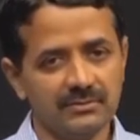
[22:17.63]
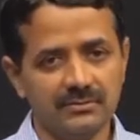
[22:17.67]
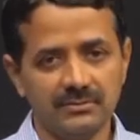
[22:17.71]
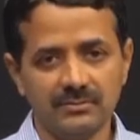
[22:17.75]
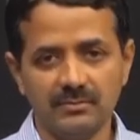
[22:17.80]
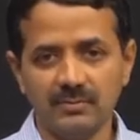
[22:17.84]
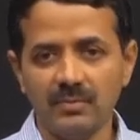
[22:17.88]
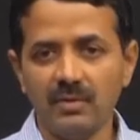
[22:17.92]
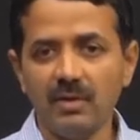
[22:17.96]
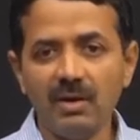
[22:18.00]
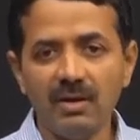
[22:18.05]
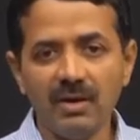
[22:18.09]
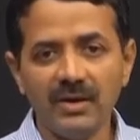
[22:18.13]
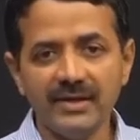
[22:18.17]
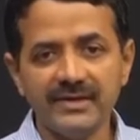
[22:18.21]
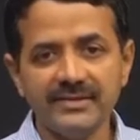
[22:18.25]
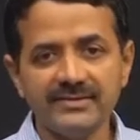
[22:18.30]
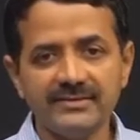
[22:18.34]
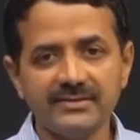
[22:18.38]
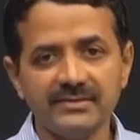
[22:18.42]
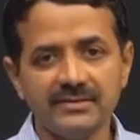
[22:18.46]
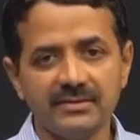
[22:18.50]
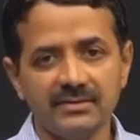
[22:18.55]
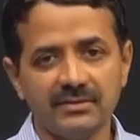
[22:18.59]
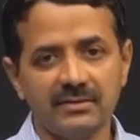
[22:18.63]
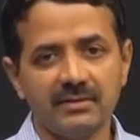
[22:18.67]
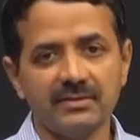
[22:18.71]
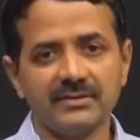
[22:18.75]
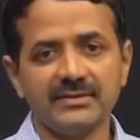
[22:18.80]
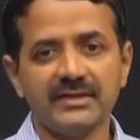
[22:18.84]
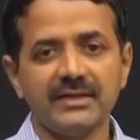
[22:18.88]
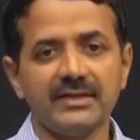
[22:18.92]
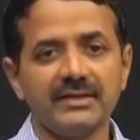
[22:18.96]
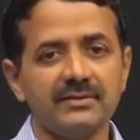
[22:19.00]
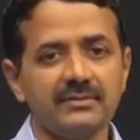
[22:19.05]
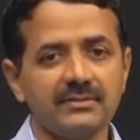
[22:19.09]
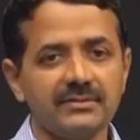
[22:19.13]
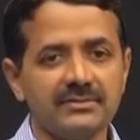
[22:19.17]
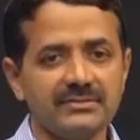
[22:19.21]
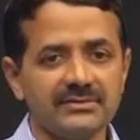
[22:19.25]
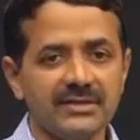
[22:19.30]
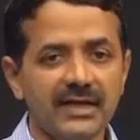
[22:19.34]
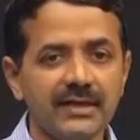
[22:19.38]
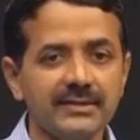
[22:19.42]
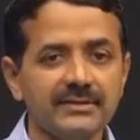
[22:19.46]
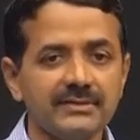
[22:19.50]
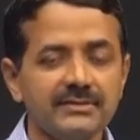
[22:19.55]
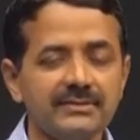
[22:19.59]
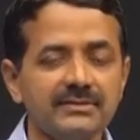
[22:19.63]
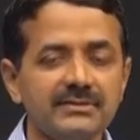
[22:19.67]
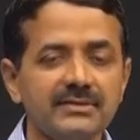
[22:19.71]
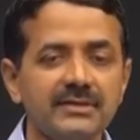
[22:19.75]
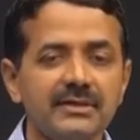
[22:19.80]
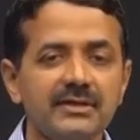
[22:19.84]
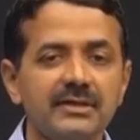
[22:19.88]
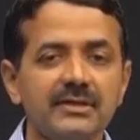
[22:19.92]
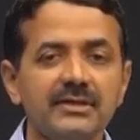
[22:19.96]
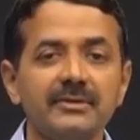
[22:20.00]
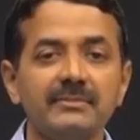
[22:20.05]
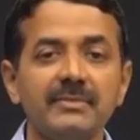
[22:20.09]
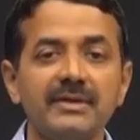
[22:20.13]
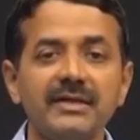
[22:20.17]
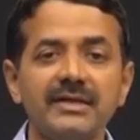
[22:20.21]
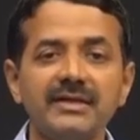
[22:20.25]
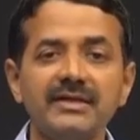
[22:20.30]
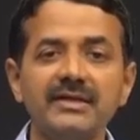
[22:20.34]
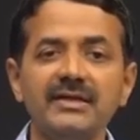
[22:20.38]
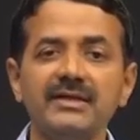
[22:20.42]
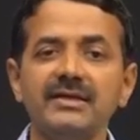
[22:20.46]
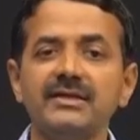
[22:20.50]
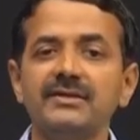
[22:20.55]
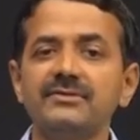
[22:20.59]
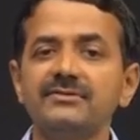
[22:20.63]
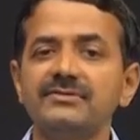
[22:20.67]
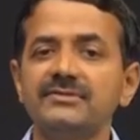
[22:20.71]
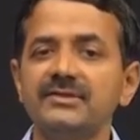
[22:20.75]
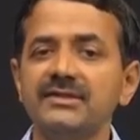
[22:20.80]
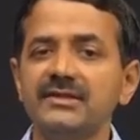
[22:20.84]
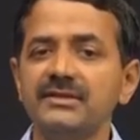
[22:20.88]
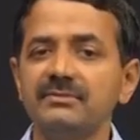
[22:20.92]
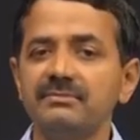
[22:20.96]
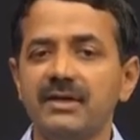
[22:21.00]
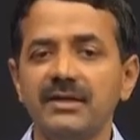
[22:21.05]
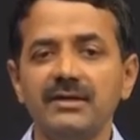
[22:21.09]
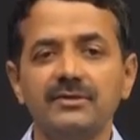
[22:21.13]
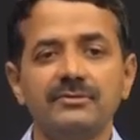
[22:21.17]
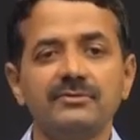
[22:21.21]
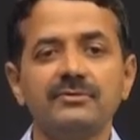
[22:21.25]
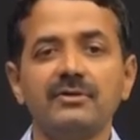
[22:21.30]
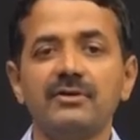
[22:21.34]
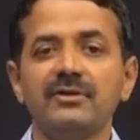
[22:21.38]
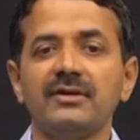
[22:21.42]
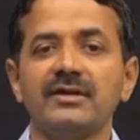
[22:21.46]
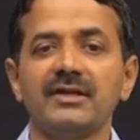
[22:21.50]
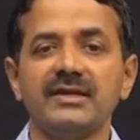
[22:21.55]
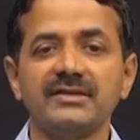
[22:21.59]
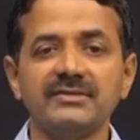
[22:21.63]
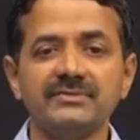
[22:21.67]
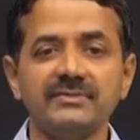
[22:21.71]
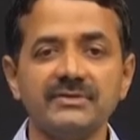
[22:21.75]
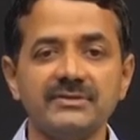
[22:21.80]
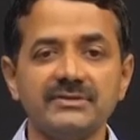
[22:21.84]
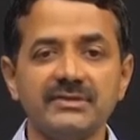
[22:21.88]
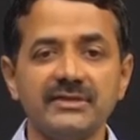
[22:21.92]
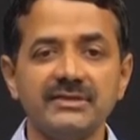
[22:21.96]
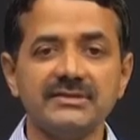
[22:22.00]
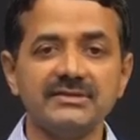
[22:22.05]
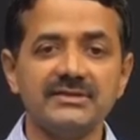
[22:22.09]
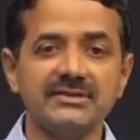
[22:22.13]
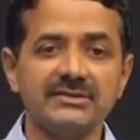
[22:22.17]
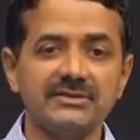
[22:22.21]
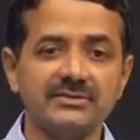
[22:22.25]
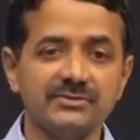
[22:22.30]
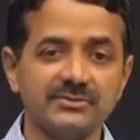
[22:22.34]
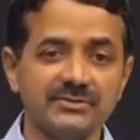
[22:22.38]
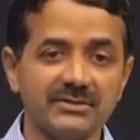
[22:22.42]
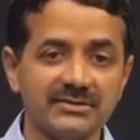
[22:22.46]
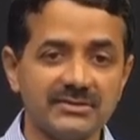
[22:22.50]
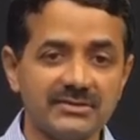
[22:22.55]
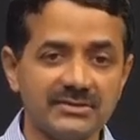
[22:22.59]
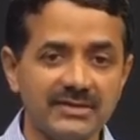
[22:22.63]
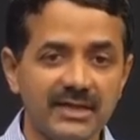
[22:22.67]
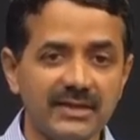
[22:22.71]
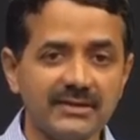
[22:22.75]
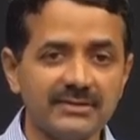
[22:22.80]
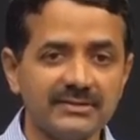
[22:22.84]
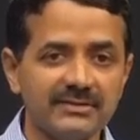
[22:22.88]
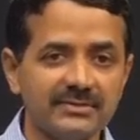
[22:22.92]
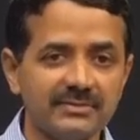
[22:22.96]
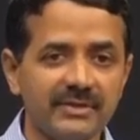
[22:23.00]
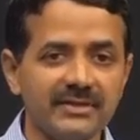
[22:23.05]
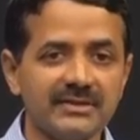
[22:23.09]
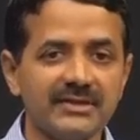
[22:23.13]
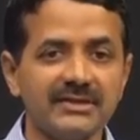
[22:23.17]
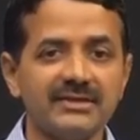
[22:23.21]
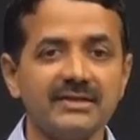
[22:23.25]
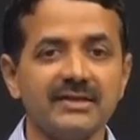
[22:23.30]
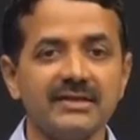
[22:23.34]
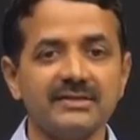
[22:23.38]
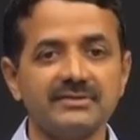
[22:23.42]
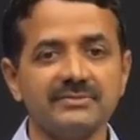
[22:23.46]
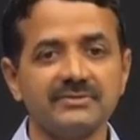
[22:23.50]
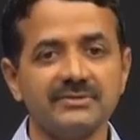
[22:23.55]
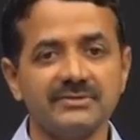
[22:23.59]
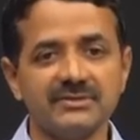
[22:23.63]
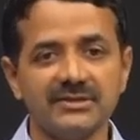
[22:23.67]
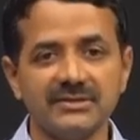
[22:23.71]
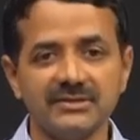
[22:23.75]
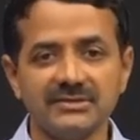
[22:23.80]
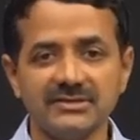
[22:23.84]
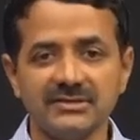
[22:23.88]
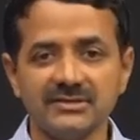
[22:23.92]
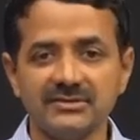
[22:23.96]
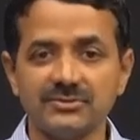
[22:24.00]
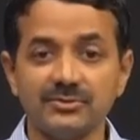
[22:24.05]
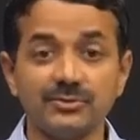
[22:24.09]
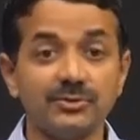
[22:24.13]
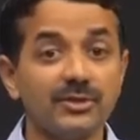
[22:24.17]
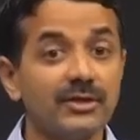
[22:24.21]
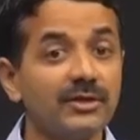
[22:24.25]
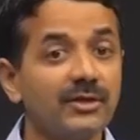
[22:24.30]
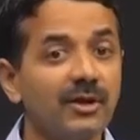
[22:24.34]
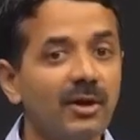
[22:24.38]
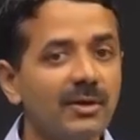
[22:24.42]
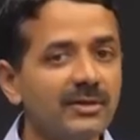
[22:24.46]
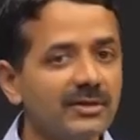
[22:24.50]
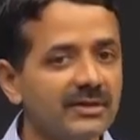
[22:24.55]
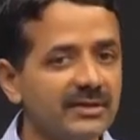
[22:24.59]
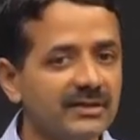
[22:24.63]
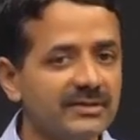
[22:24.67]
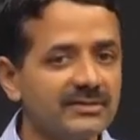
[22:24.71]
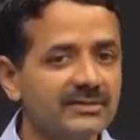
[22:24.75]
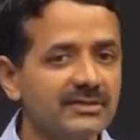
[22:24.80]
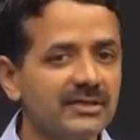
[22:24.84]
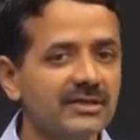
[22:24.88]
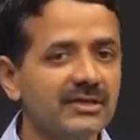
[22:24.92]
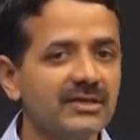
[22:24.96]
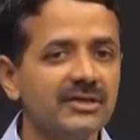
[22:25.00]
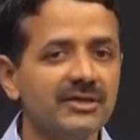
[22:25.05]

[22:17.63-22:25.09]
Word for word: boys or their sons, but here you see men do not transmit the disease to the sons, but they transmit the disease to the daughters.